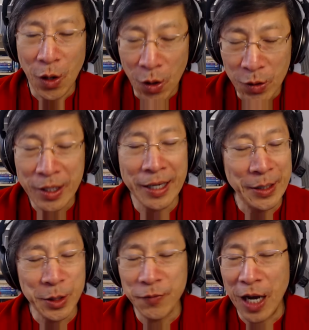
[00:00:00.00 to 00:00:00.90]
all
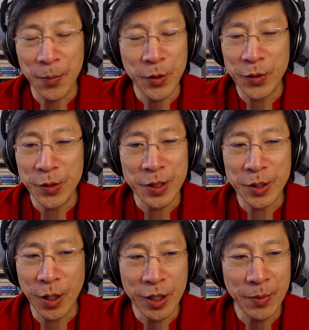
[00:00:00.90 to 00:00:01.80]
kinds of opportunities to
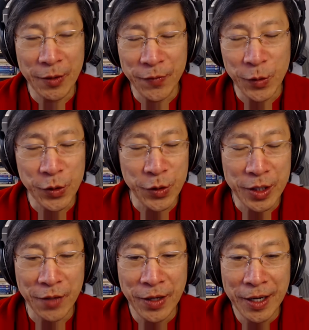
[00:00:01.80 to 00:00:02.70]
talk about future
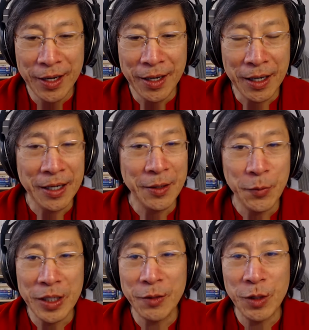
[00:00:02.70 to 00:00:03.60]
stuff. Uh, yeah.
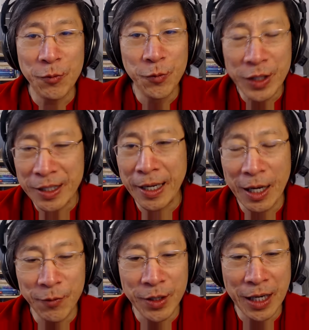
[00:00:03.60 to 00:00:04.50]
We we really
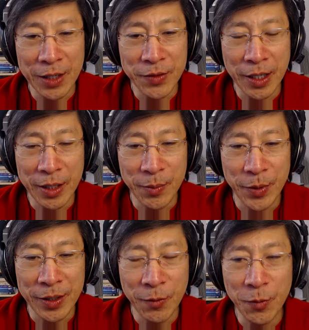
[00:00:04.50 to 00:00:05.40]
have run out of time,
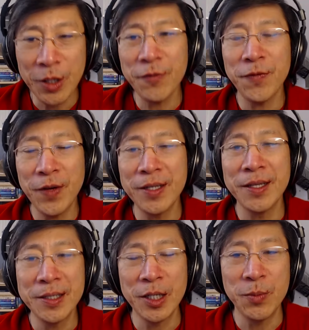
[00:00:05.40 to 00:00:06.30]
but what fun
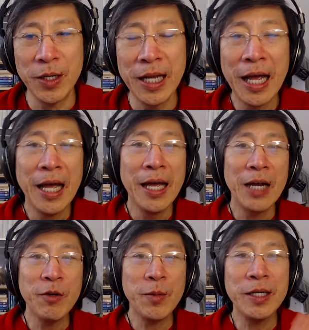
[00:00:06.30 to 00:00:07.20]
this has been,
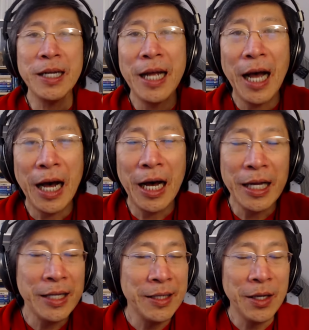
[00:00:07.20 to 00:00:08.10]
everyone uh,
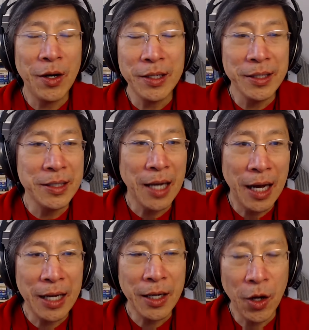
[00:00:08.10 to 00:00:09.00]
in the audience.
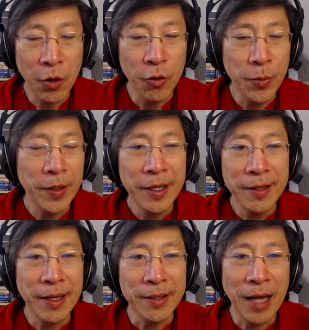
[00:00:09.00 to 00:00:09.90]
I hope
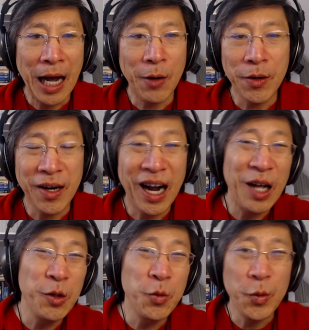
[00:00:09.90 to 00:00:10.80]
that our
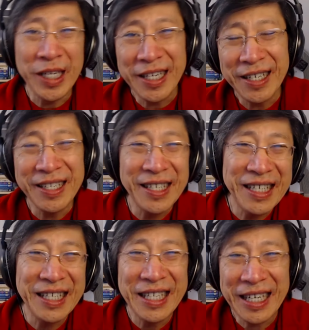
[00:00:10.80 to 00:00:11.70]
Halloween
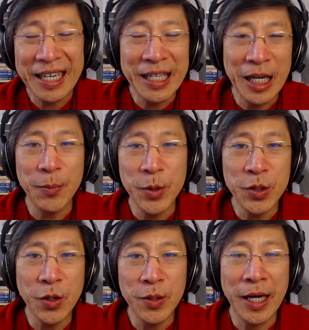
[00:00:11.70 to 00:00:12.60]
y kind of
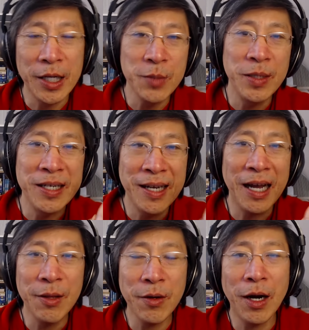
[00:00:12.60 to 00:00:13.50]
episode has been
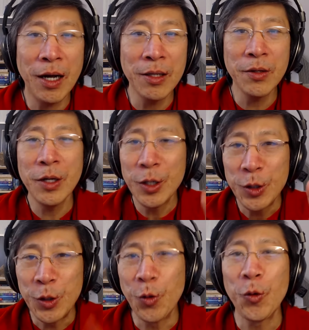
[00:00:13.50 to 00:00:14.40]
neither hollow
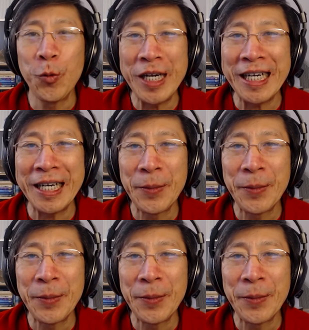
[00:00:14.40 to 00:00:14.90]
nor weird.